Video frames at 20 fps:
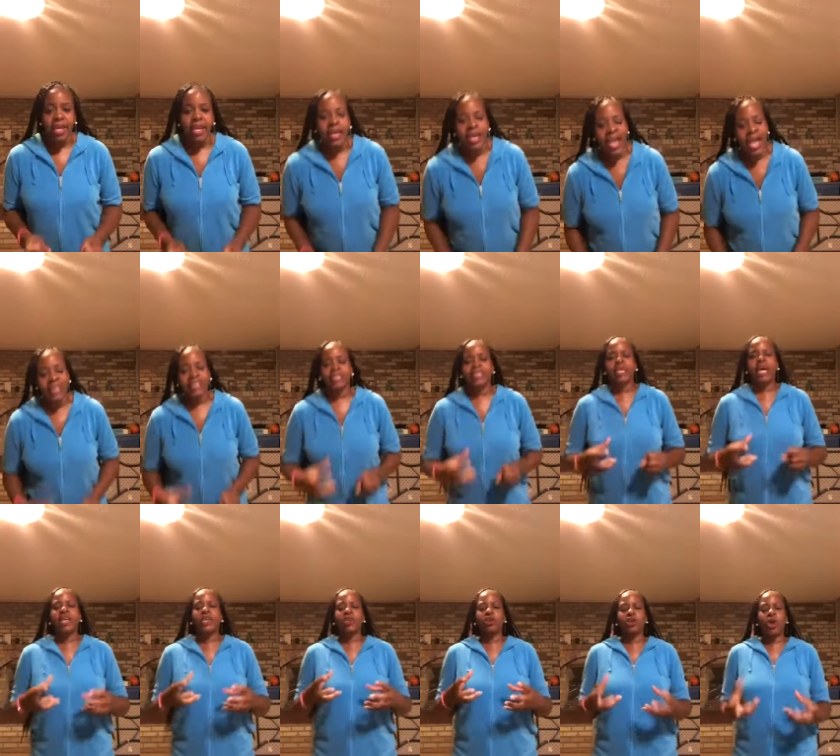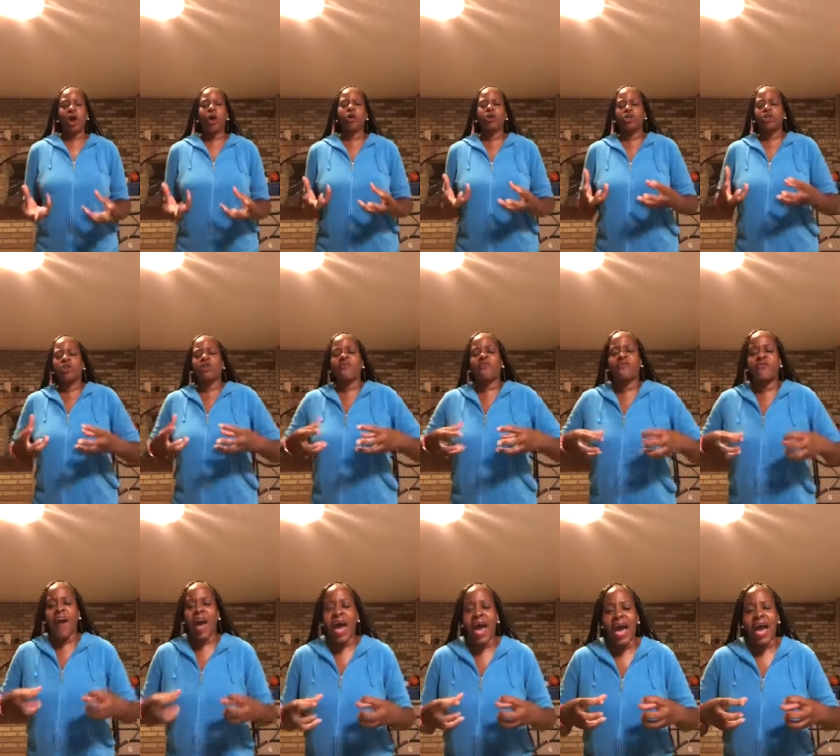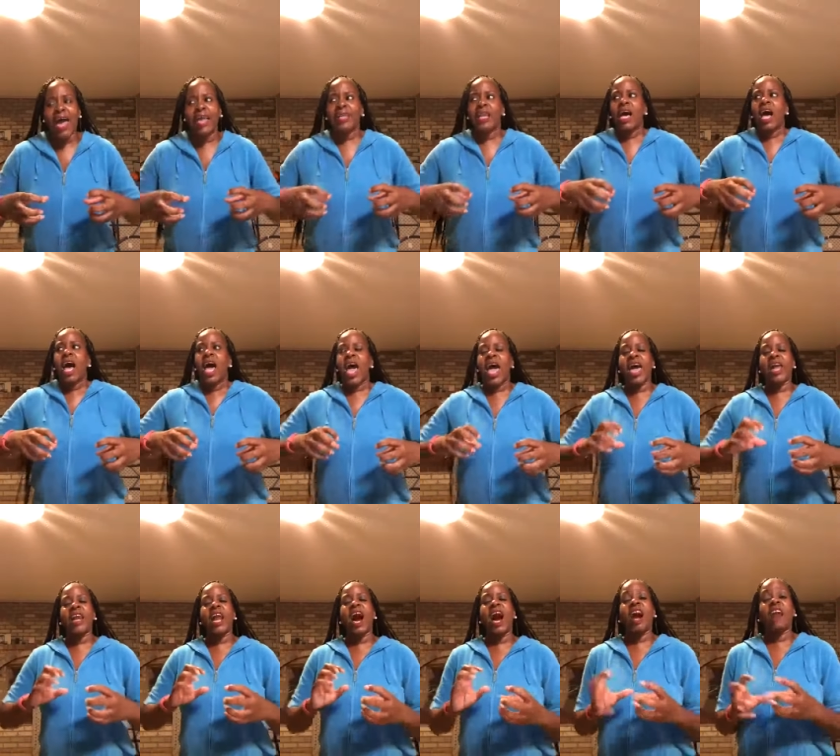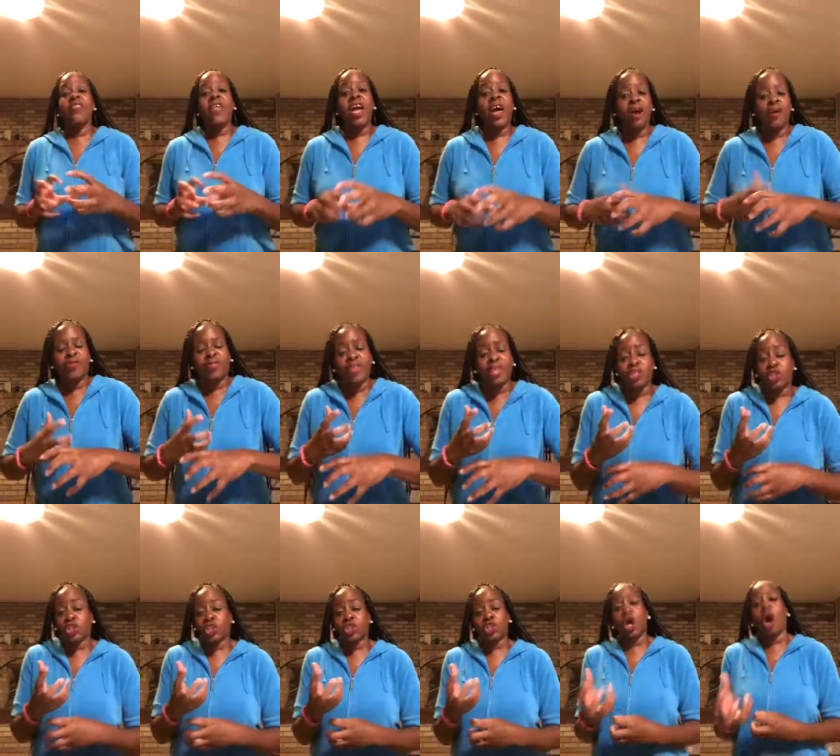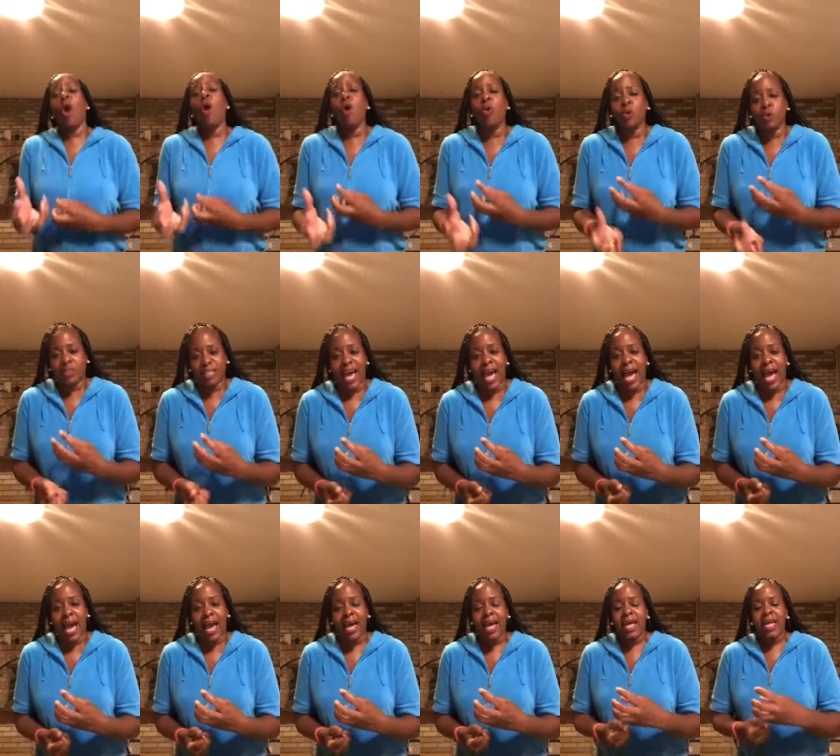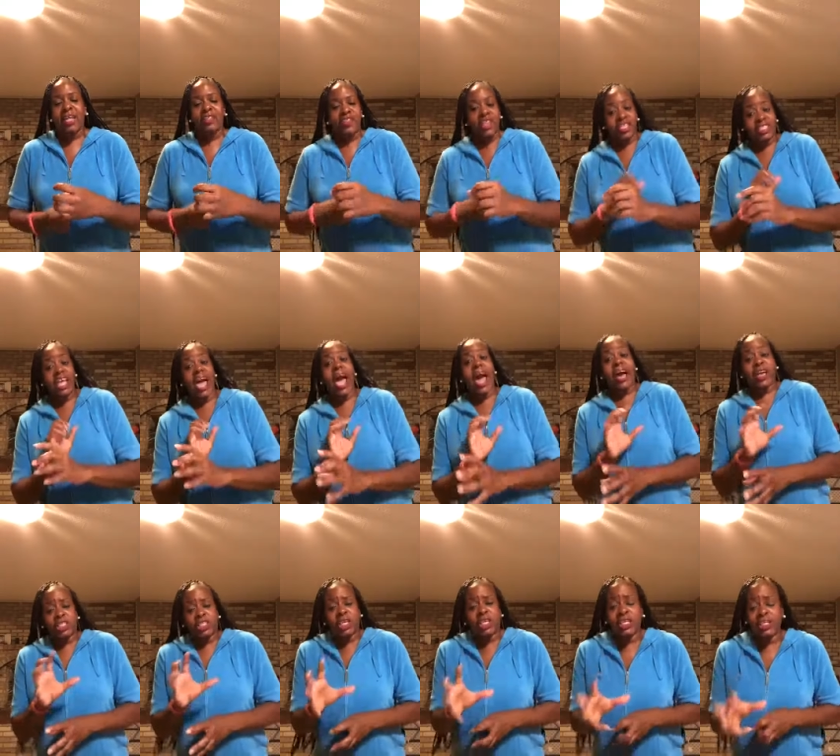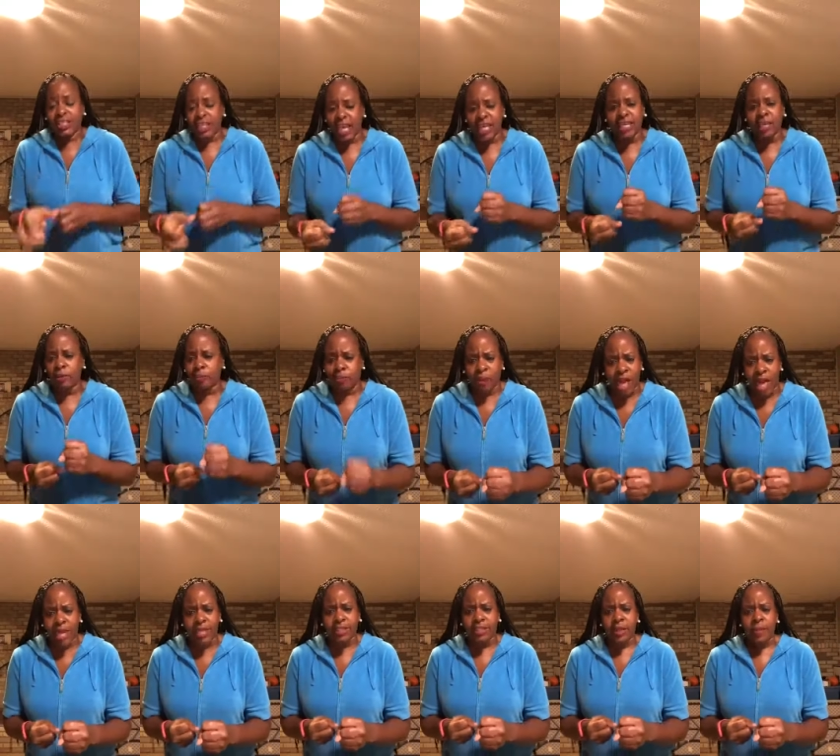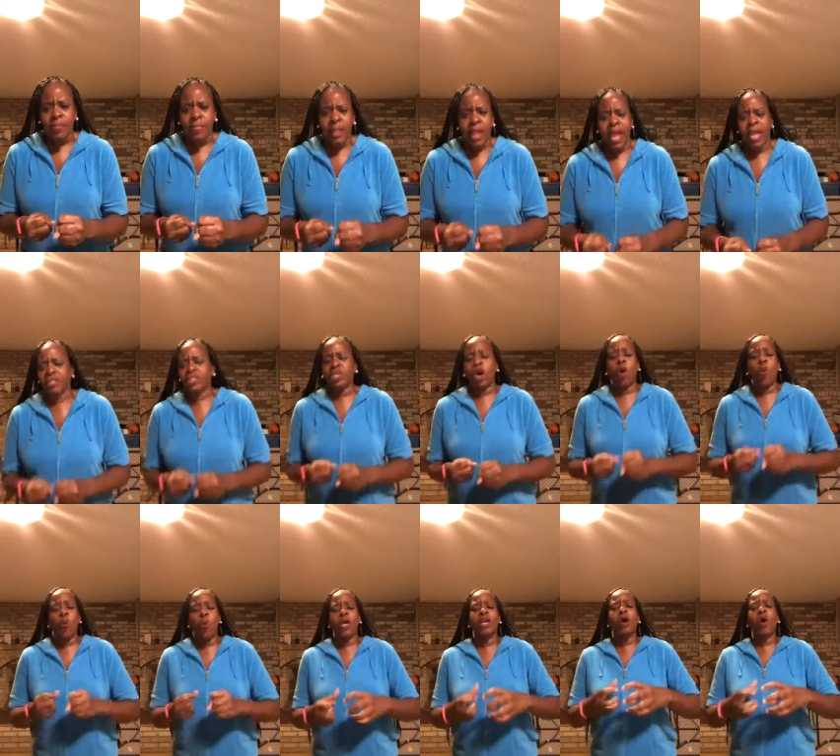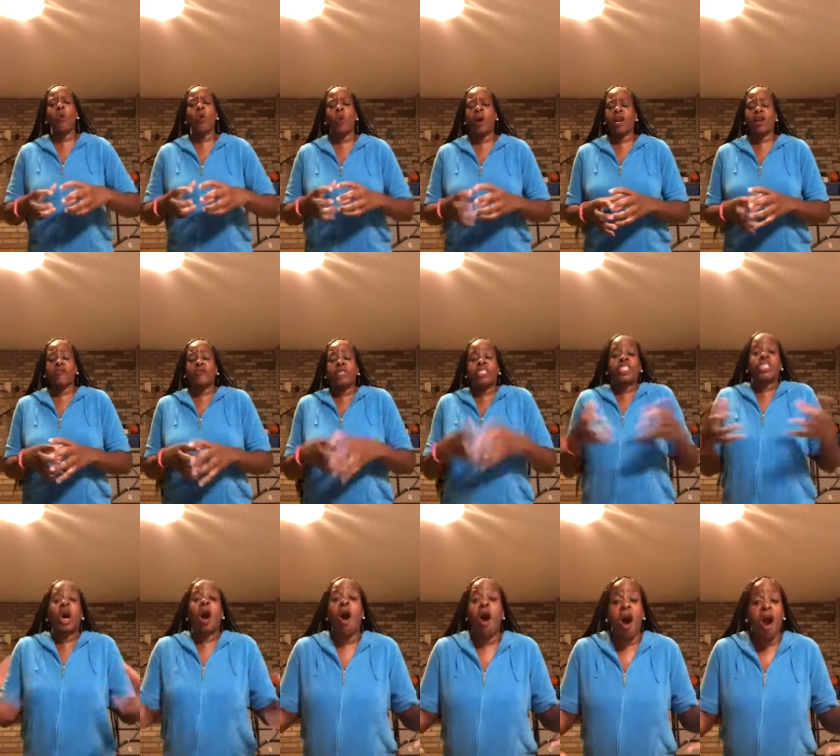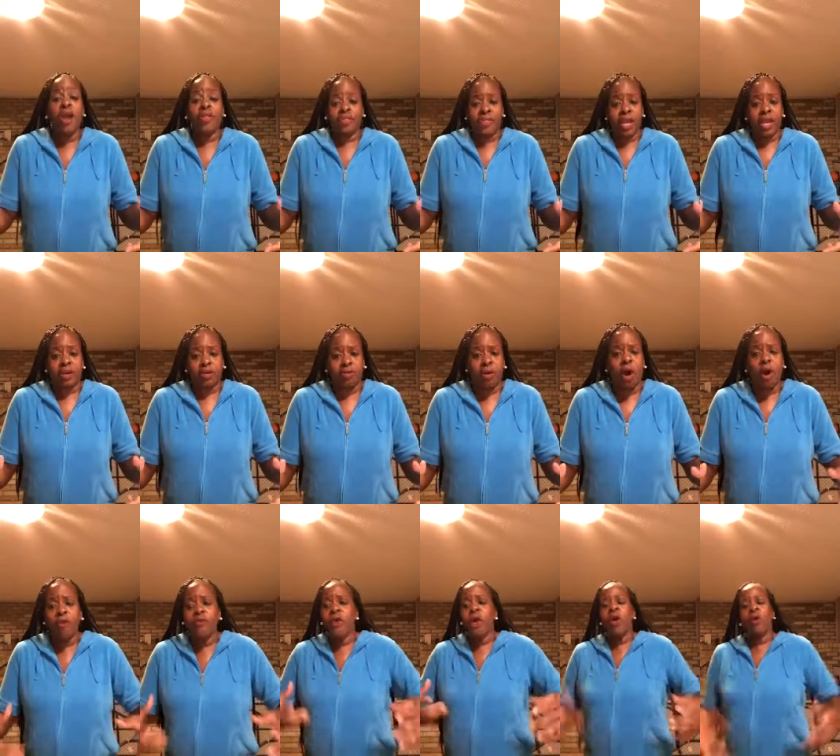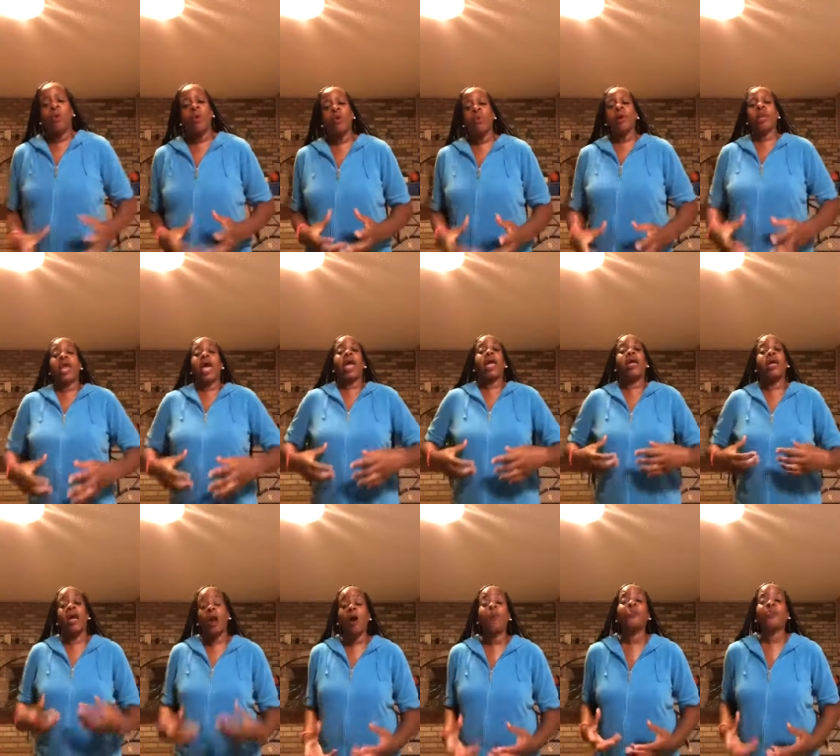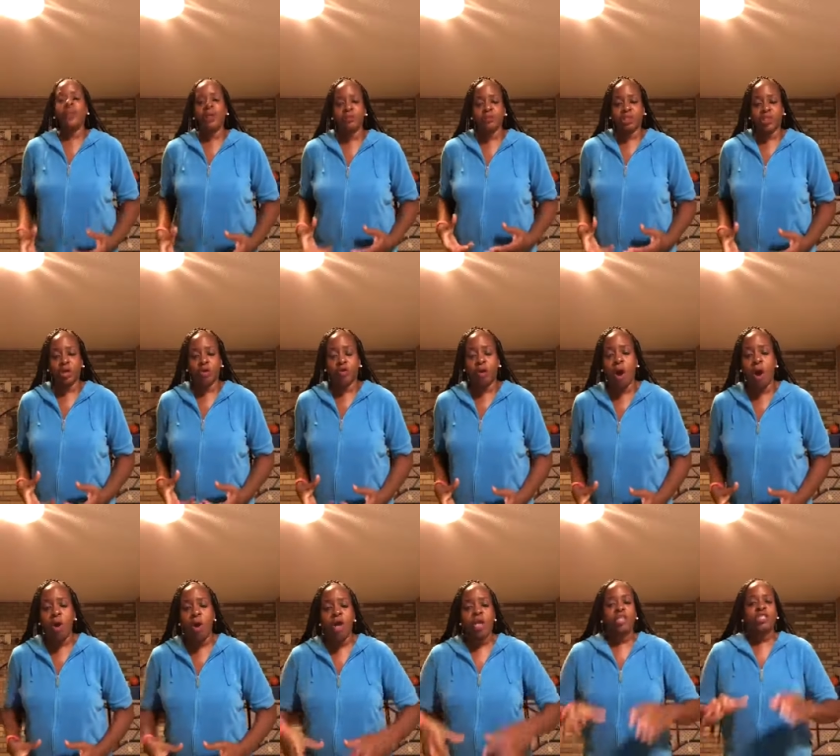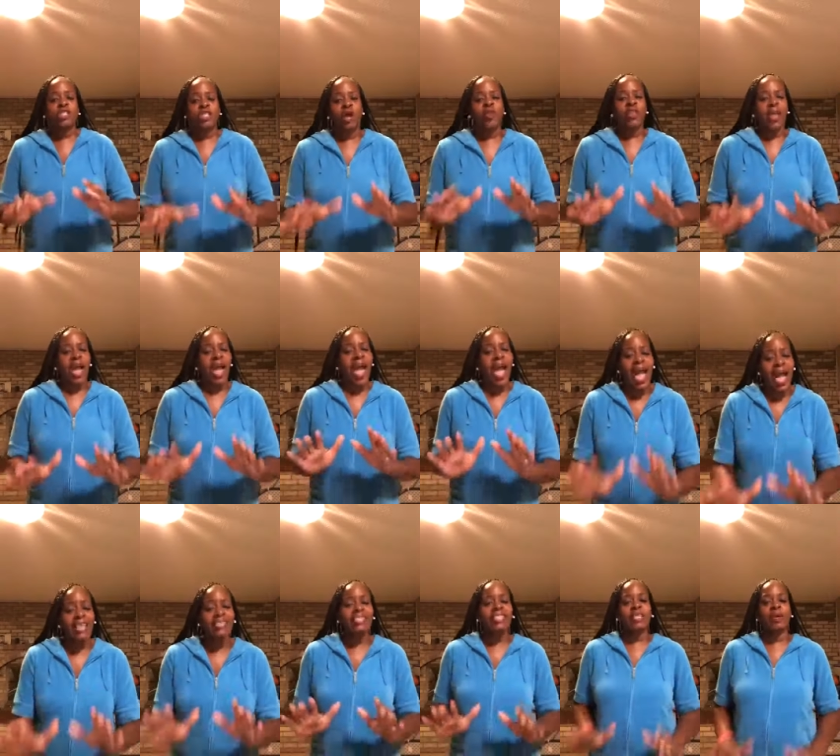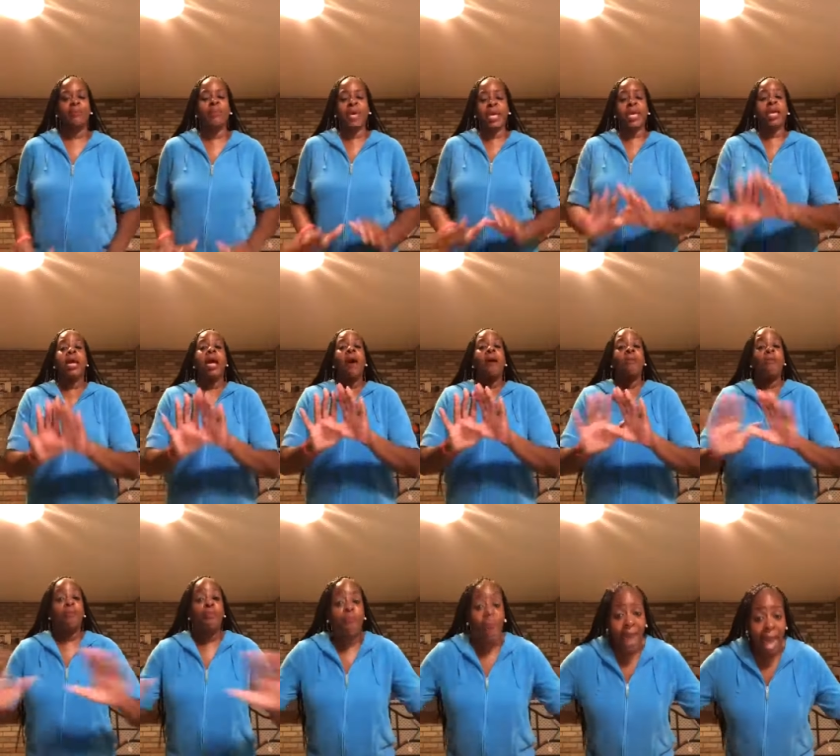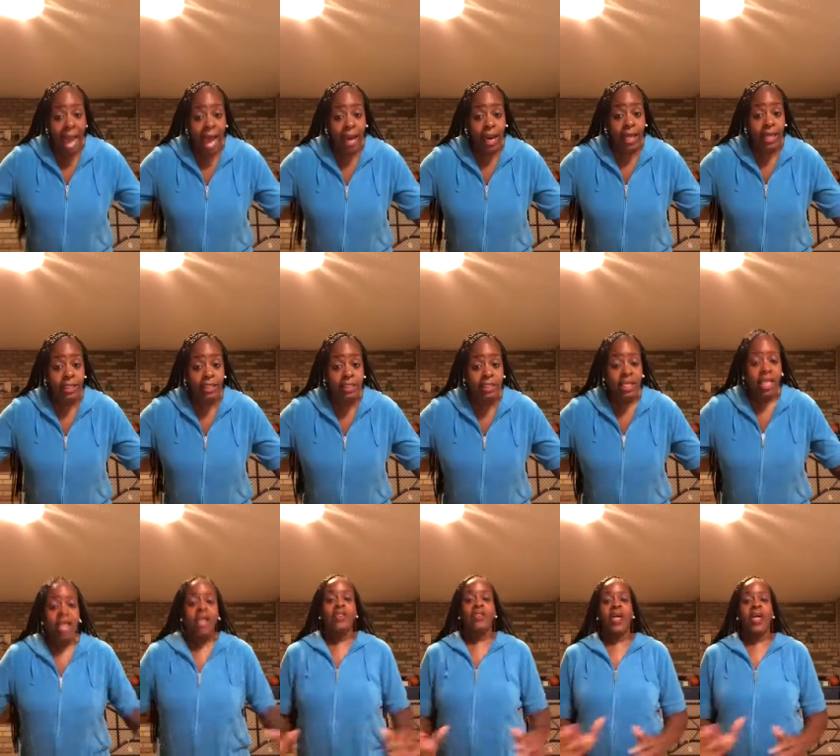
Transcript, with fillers: Next thing you know, you'll find an unhealthy soul tie that's actually taking place. And so we don't want to retard their growth. We want to help them to grow. So there has to be balance.